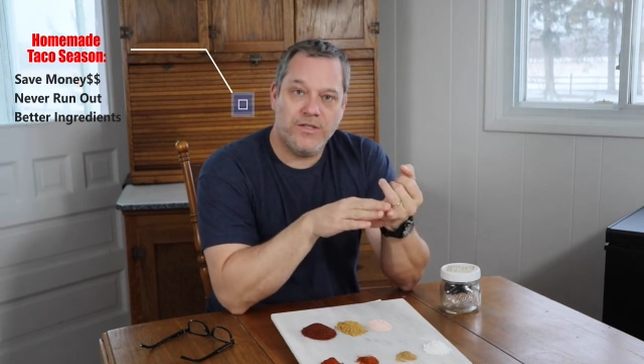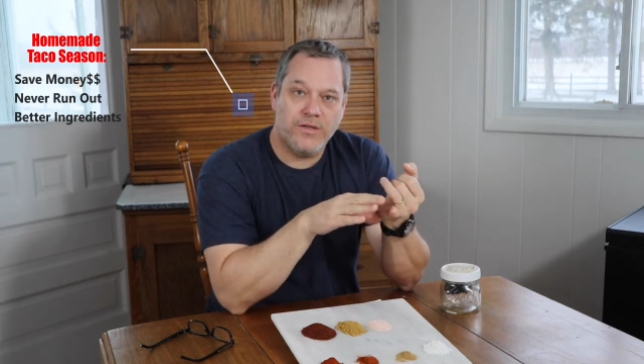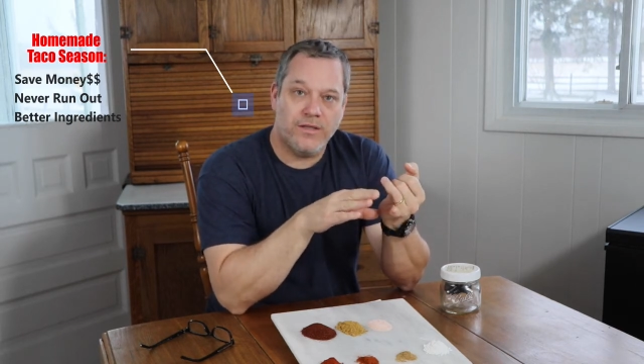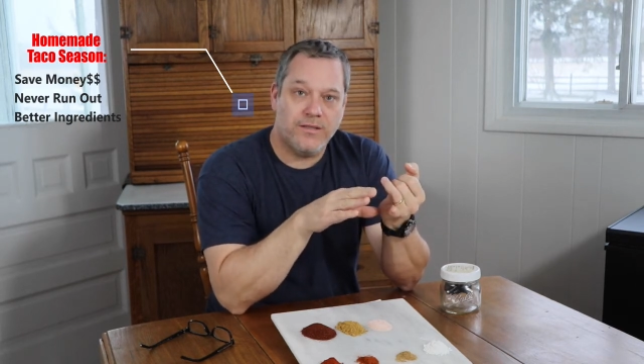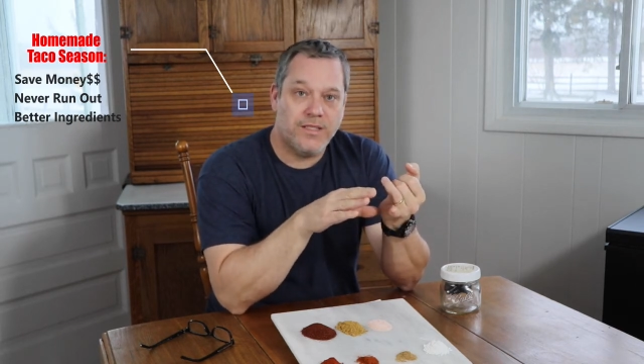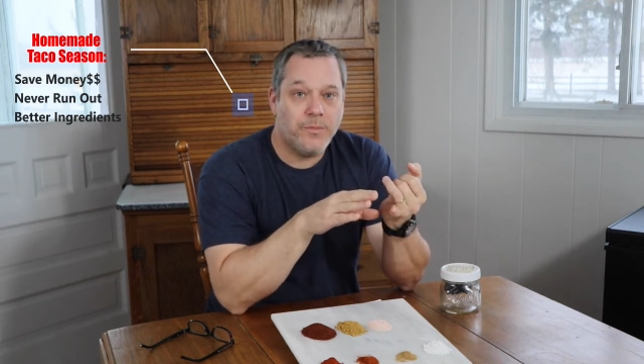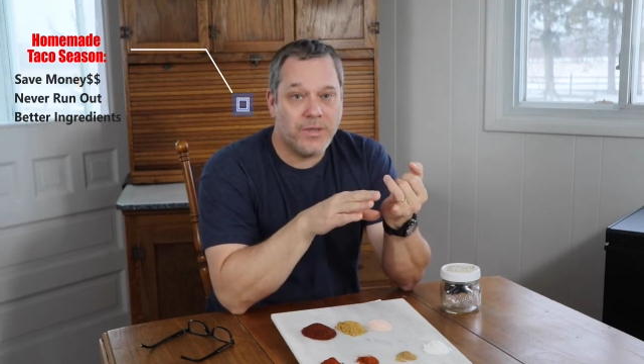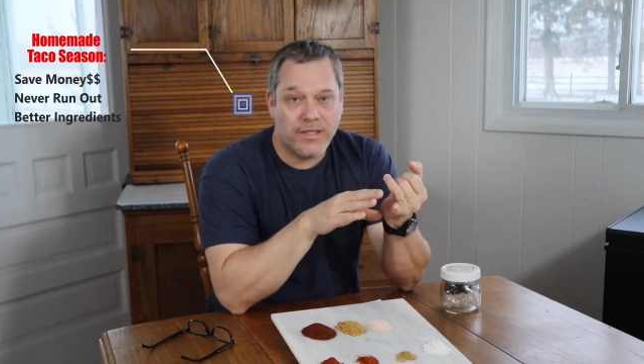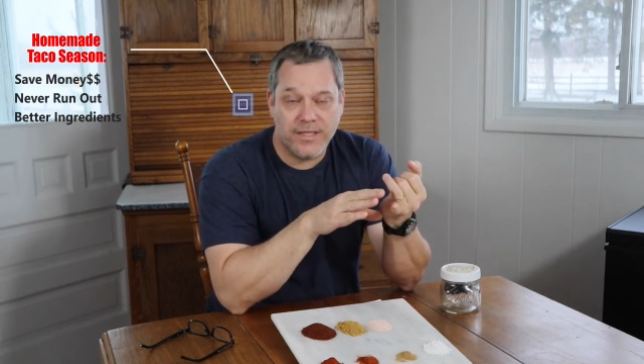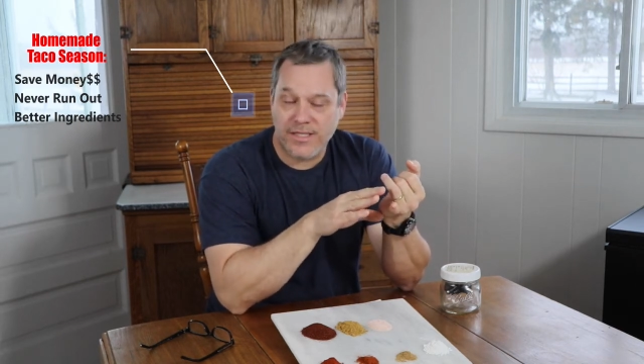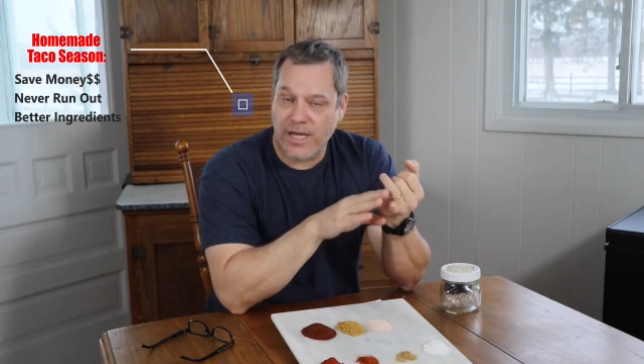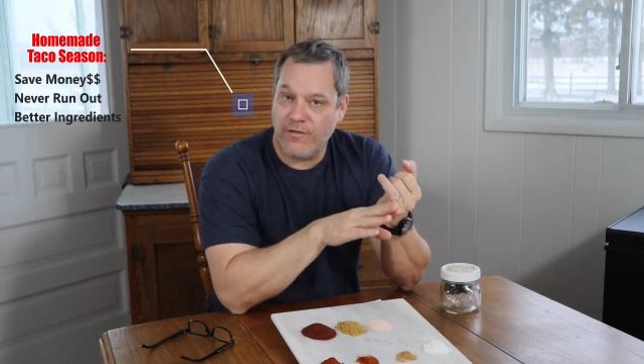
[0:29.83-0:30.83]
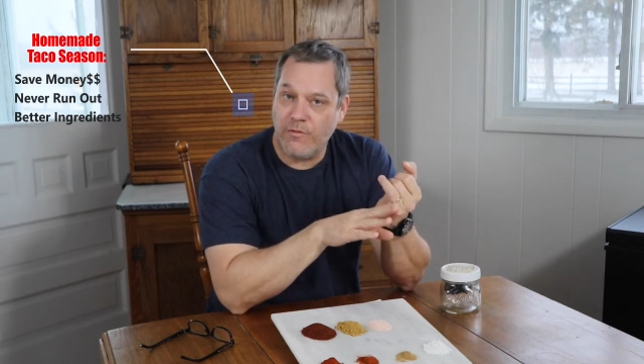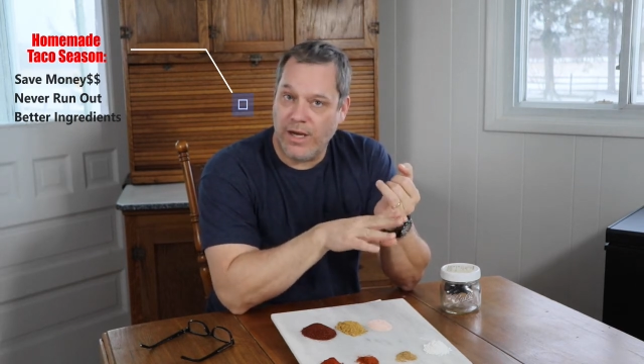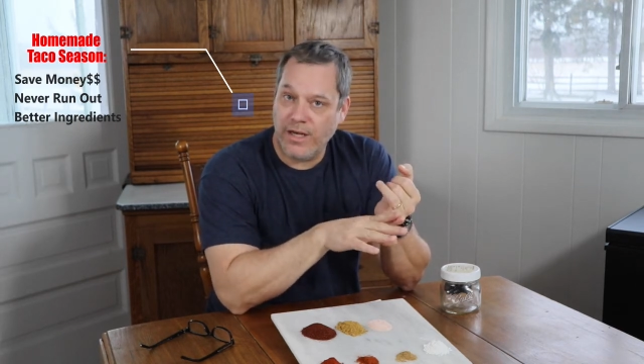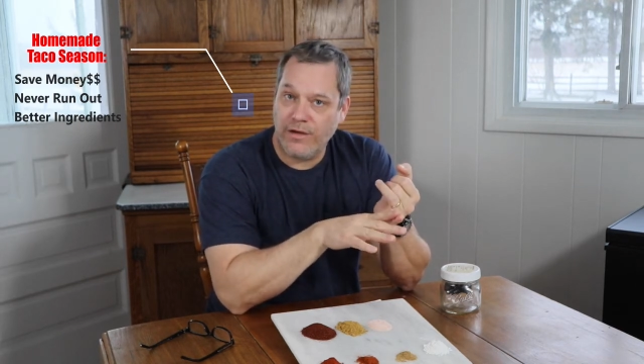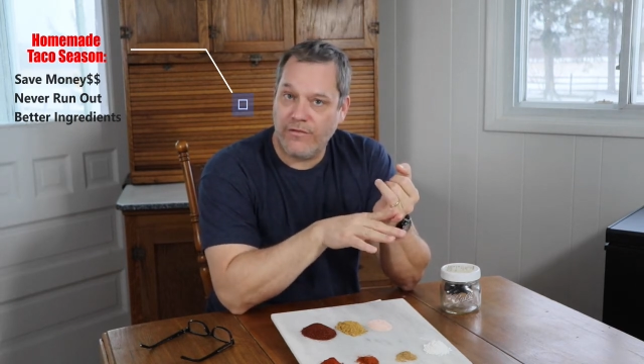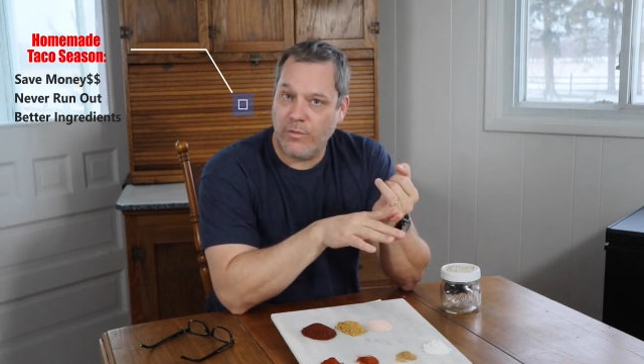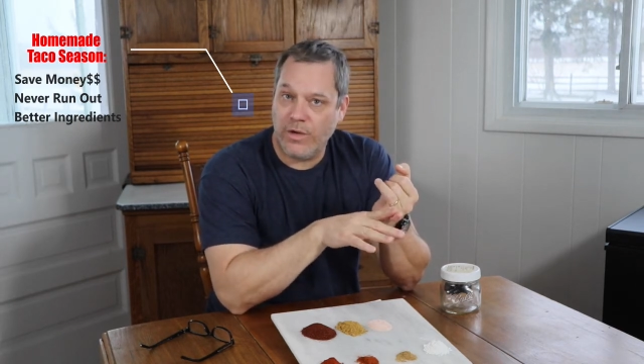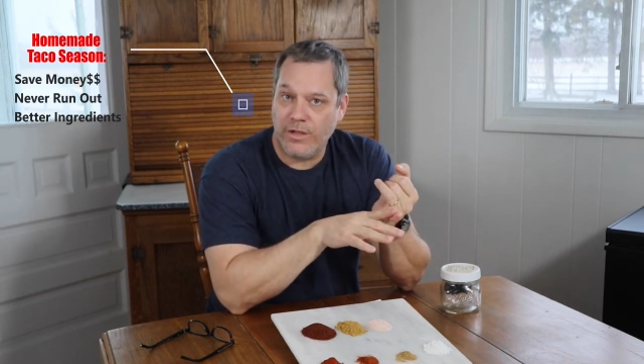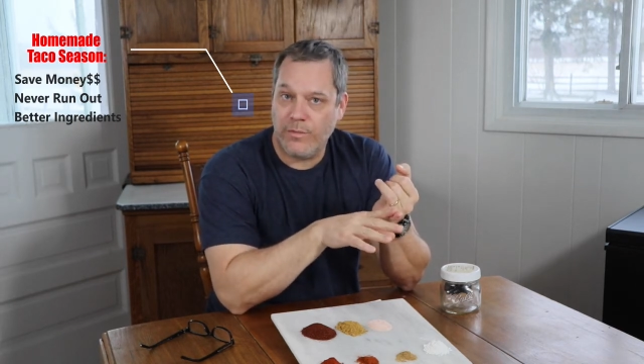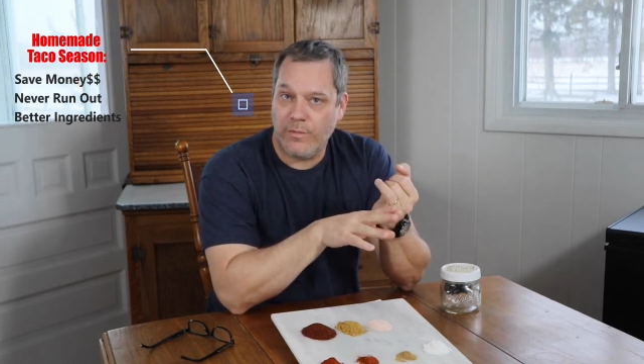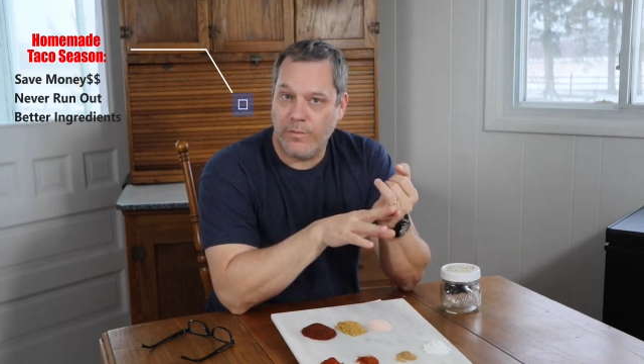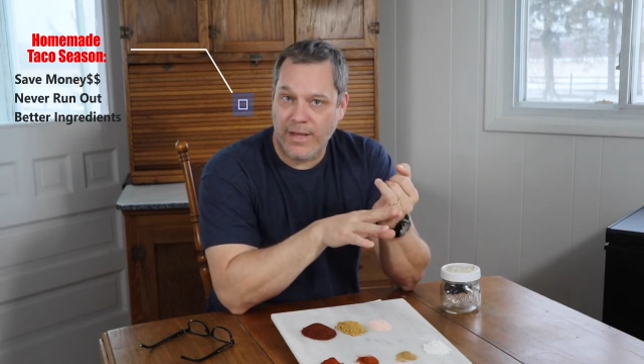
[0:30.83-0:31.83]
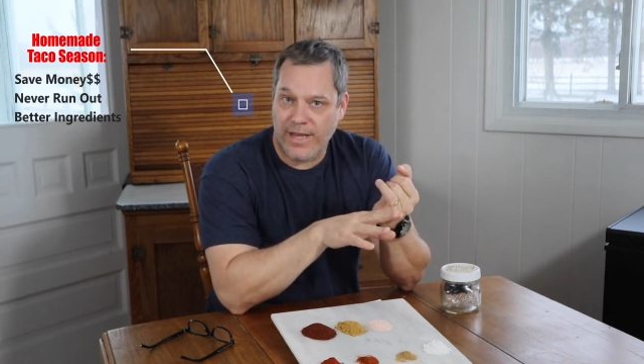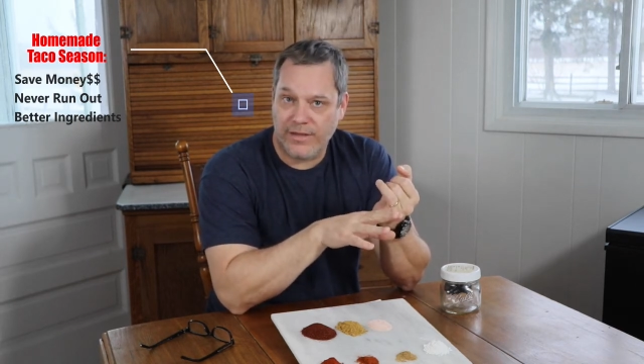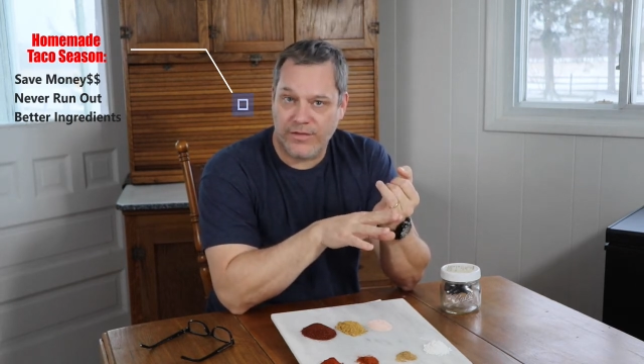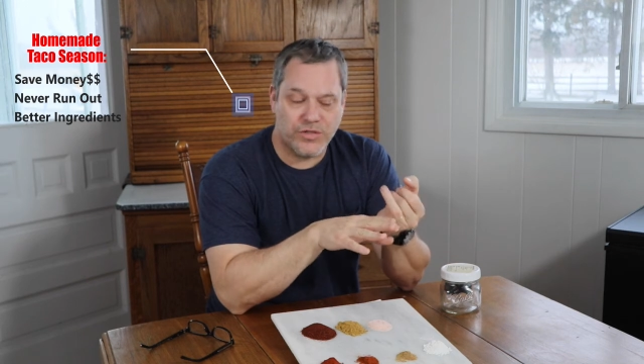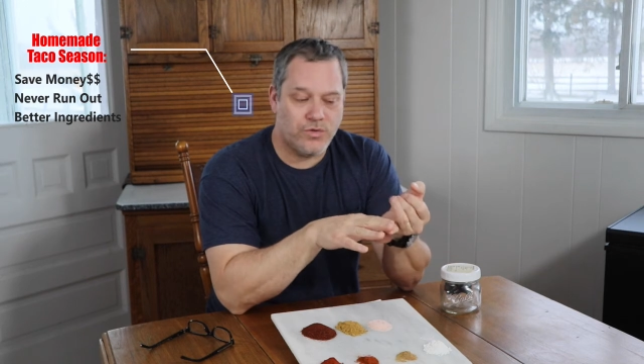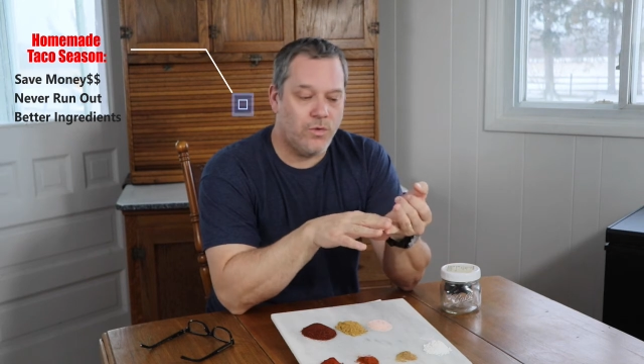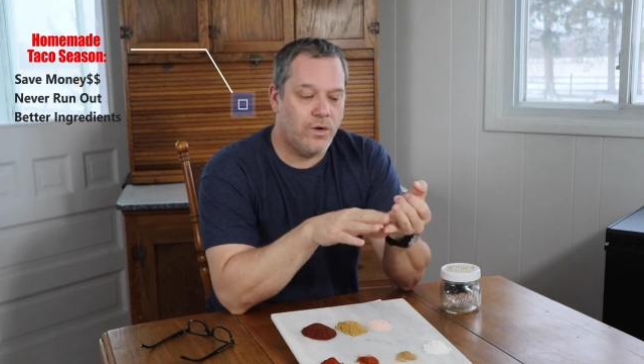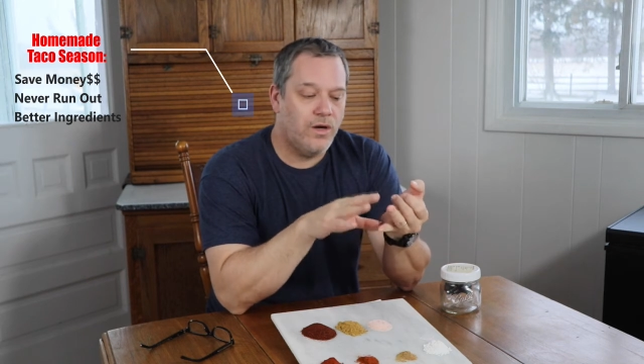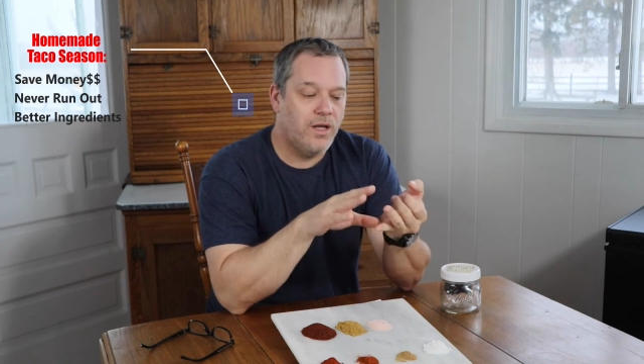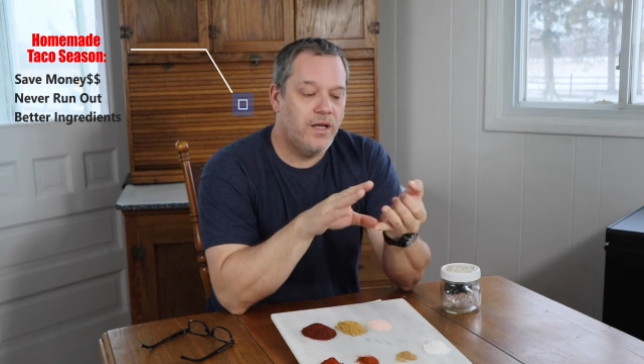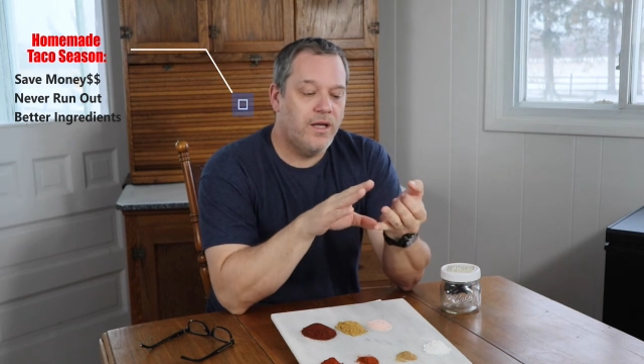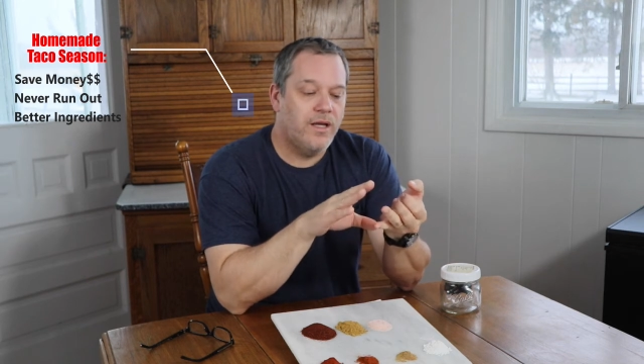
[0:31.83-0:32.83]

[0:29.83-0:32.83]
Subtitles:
You can typically save money from what you pay at the store.